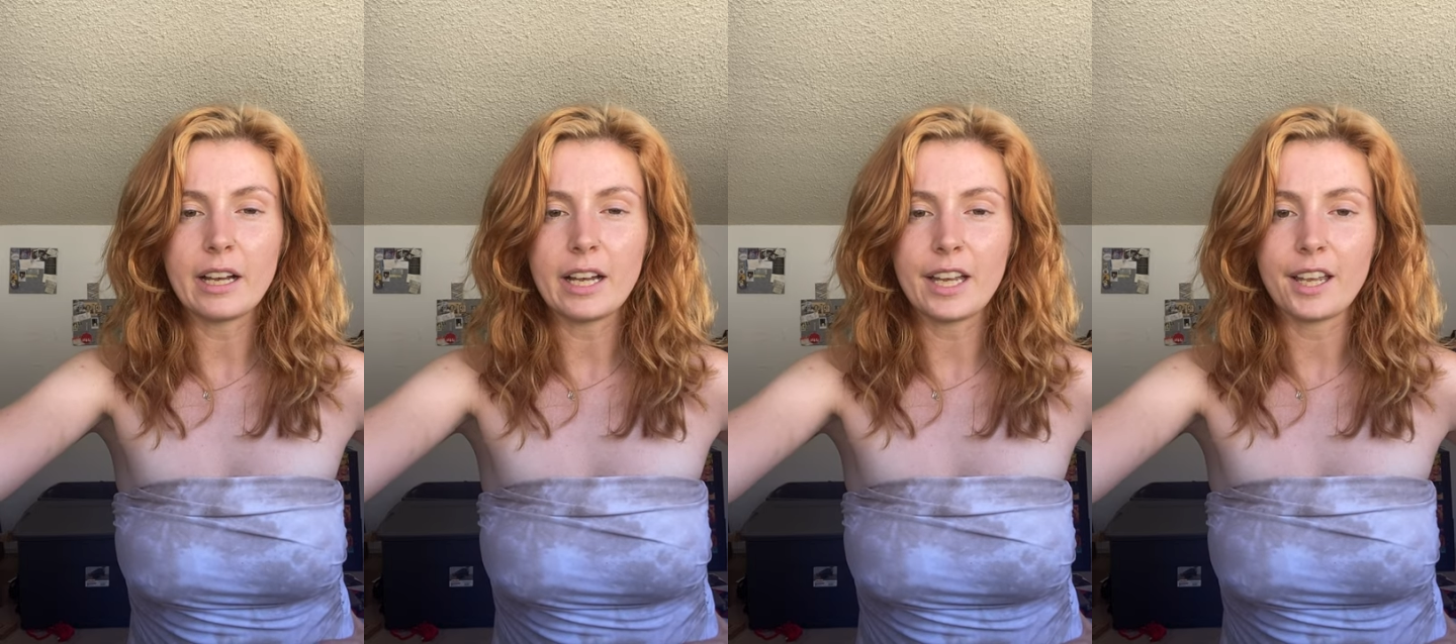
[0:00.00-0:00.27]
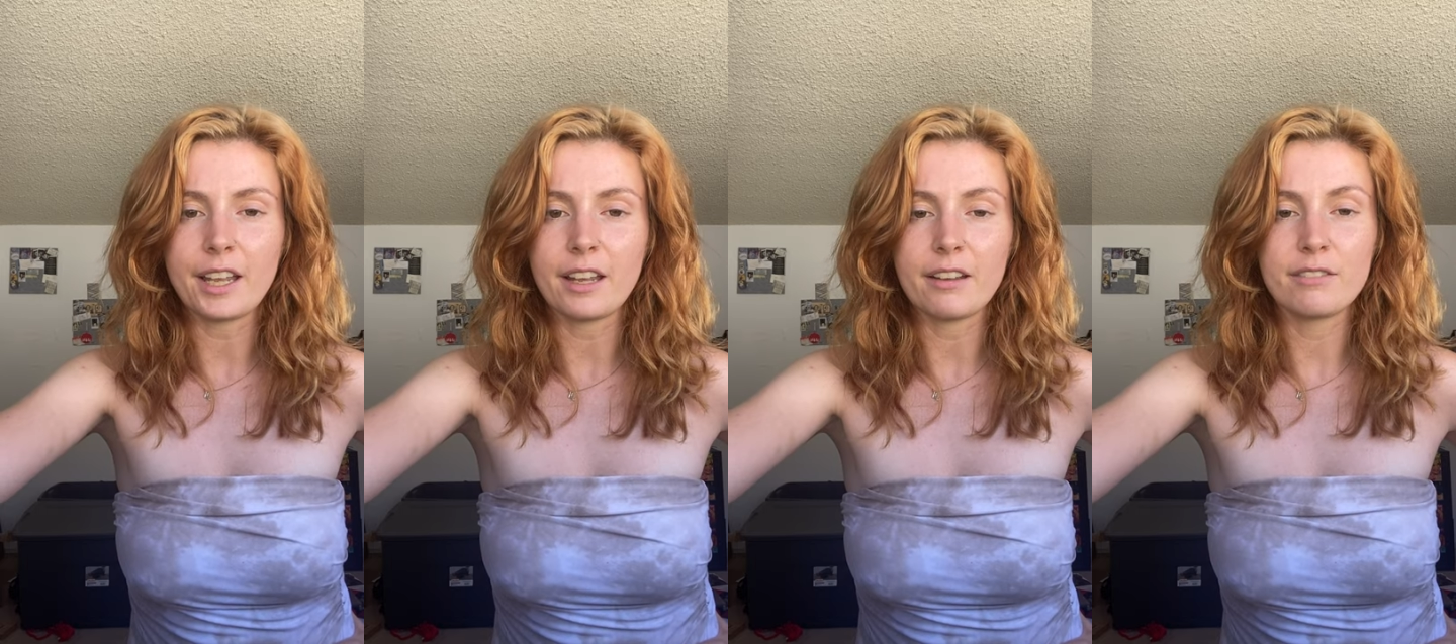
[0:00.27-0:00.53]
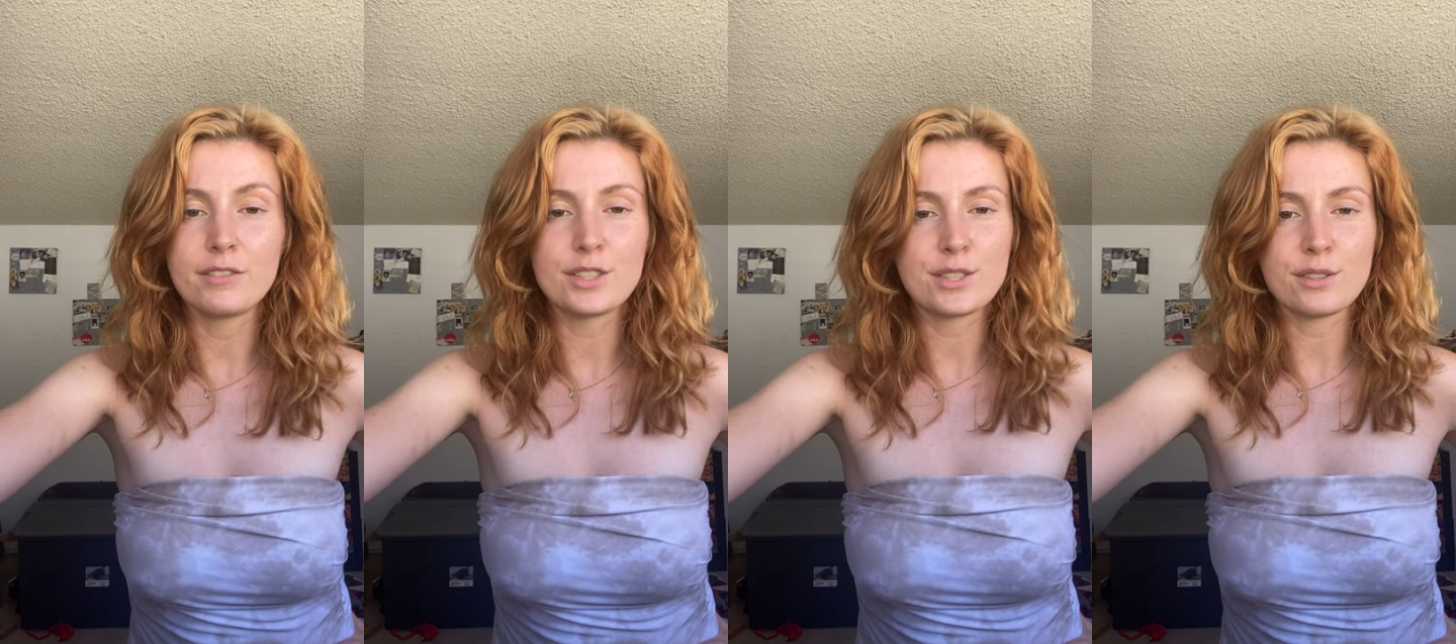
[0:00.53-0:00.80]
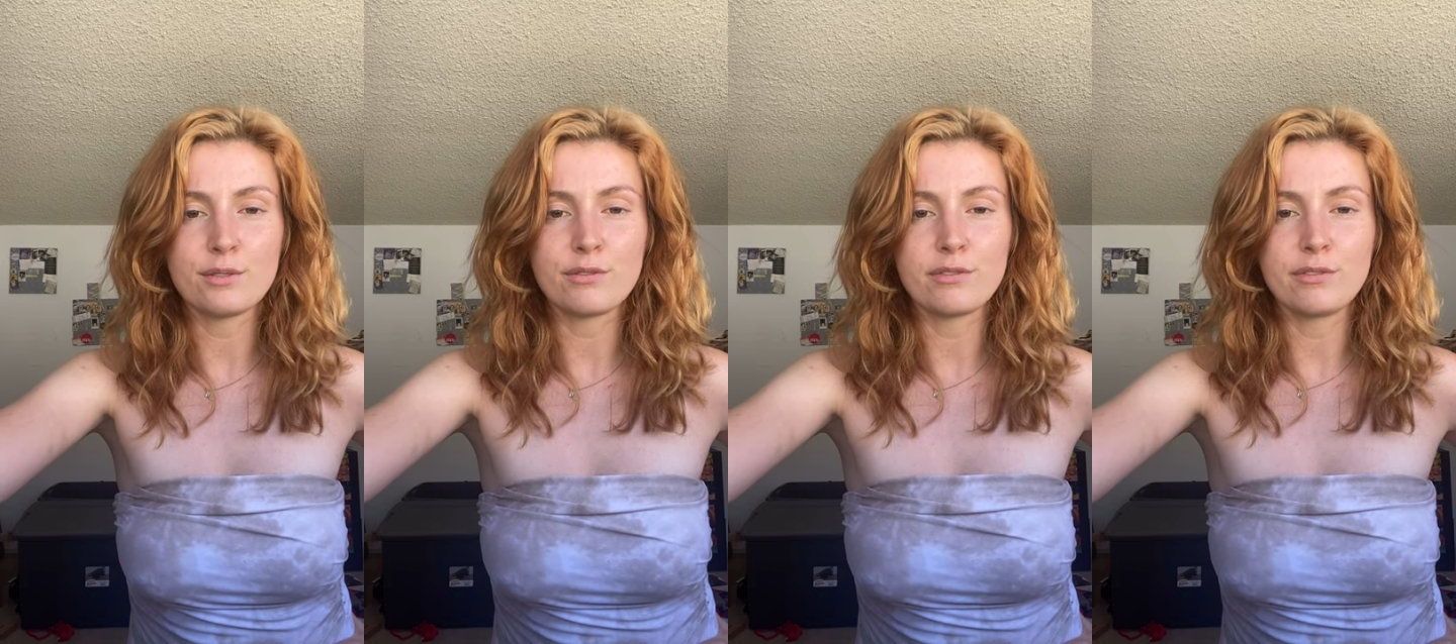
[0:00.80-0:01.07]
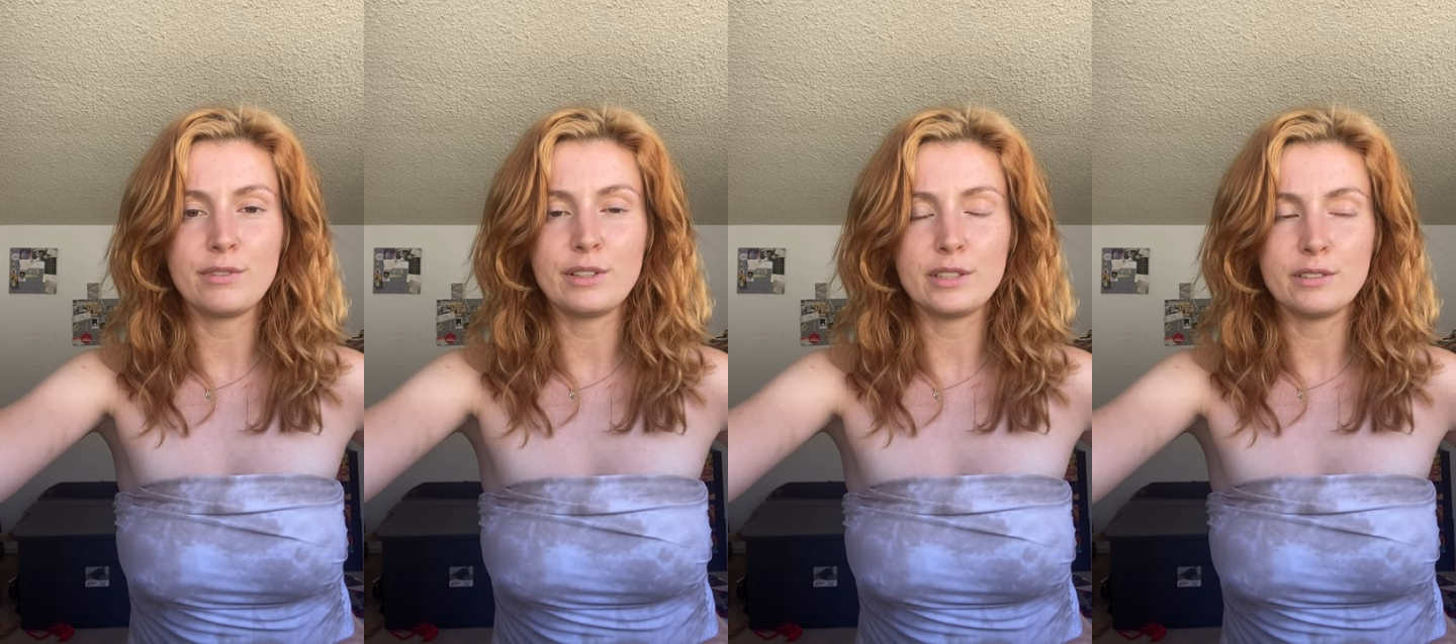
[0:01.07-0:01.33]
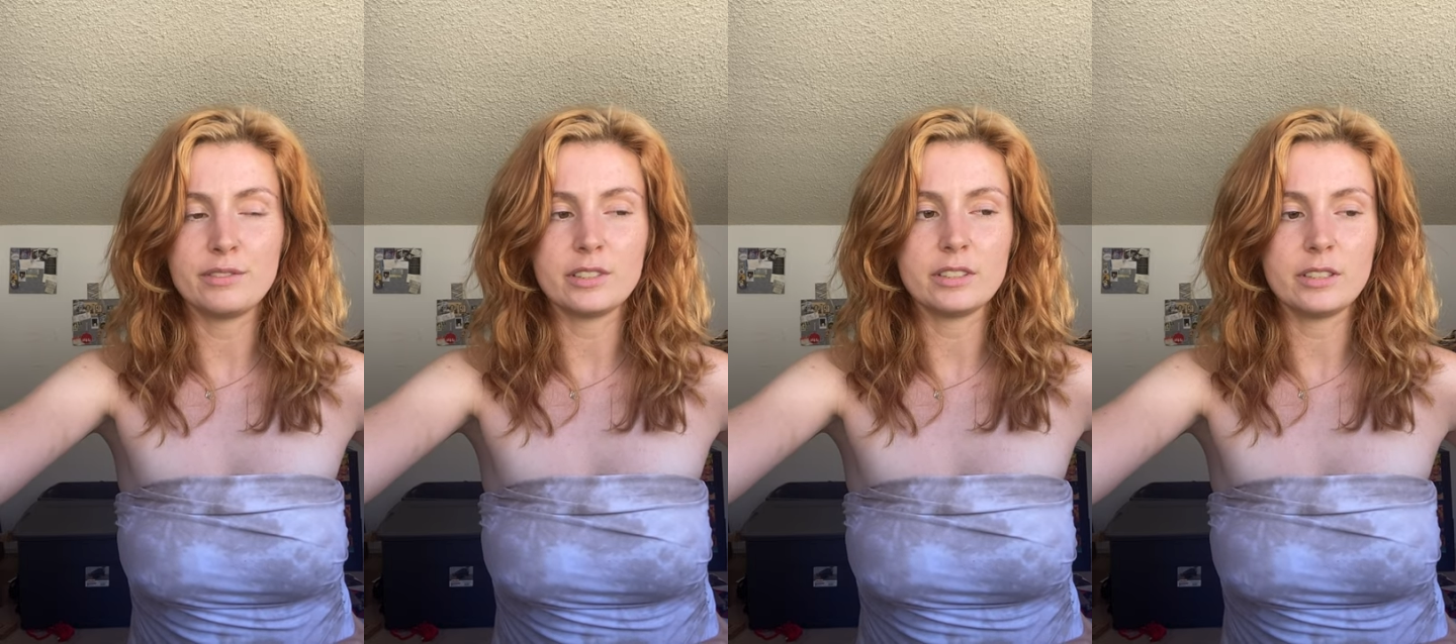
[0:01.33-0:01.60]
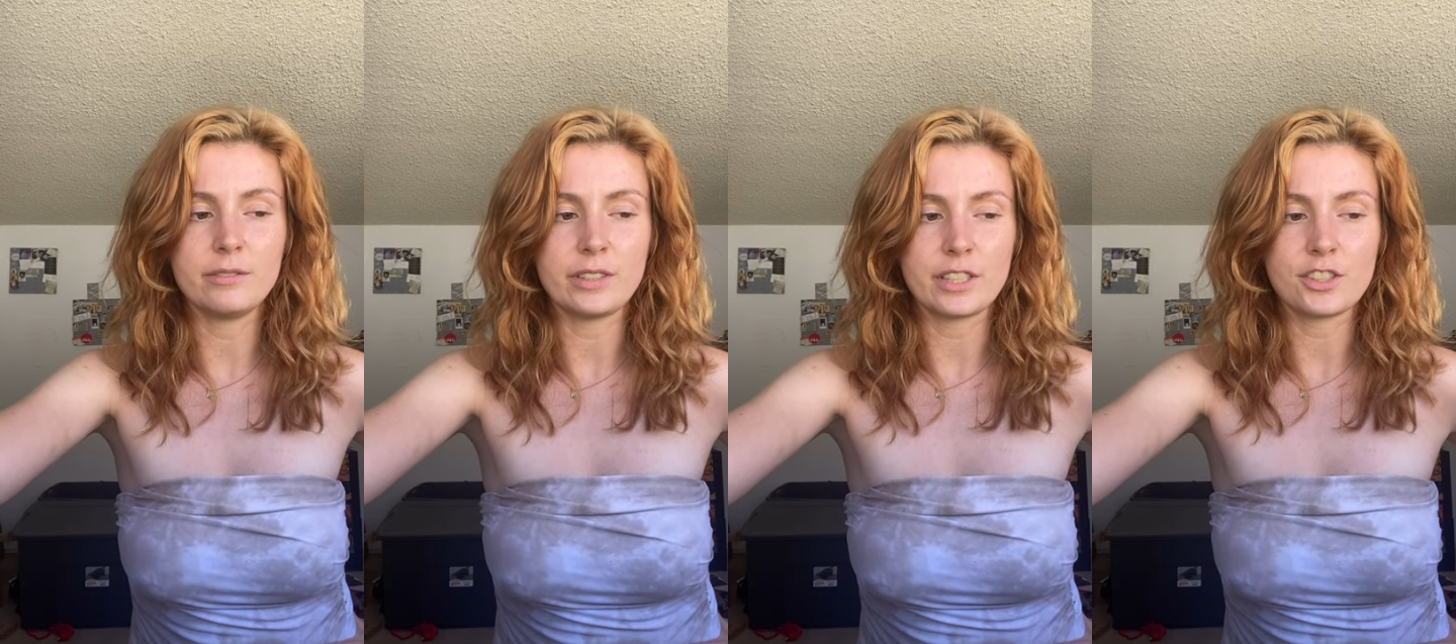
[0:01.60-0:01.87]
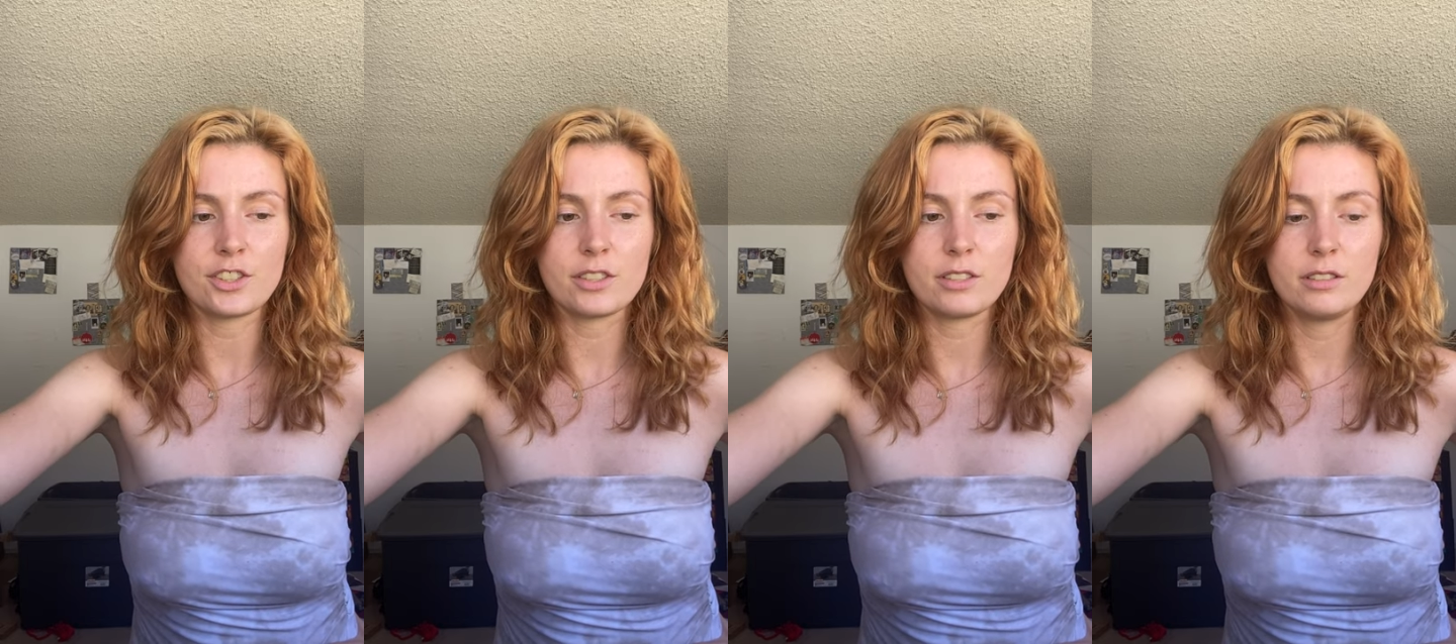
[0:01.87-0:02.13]
I was very, very
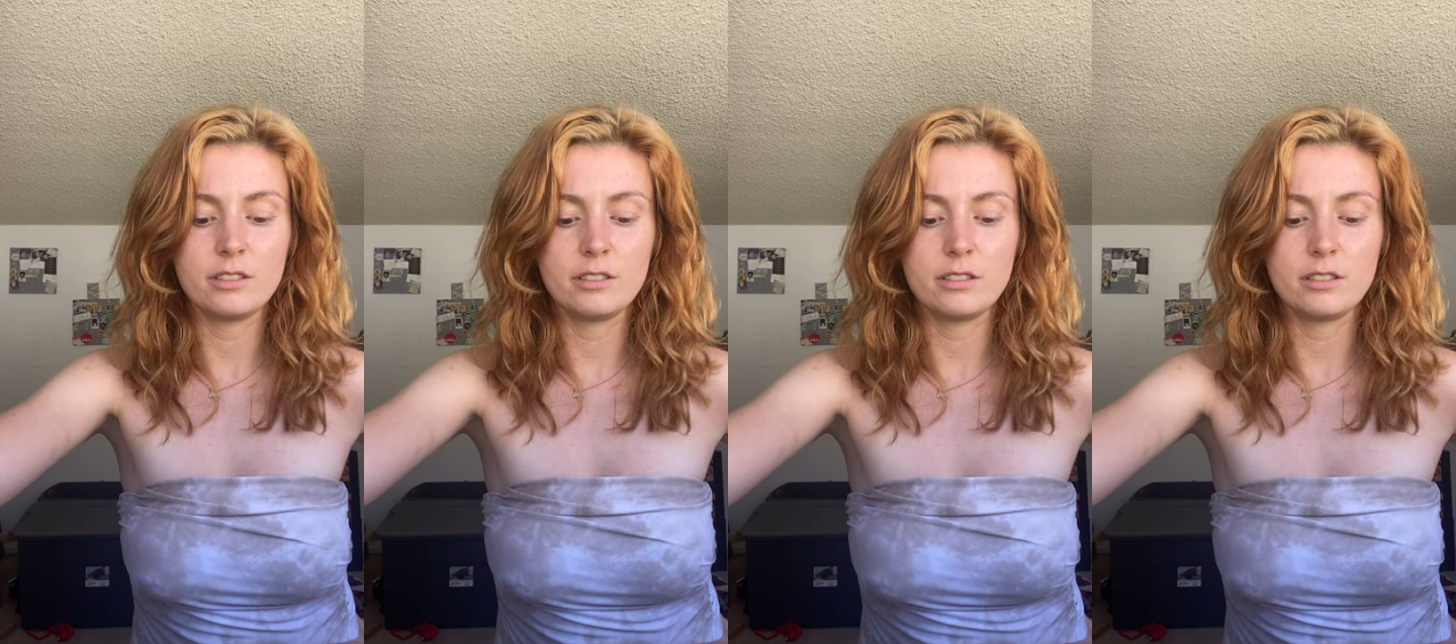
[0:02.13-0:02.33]
much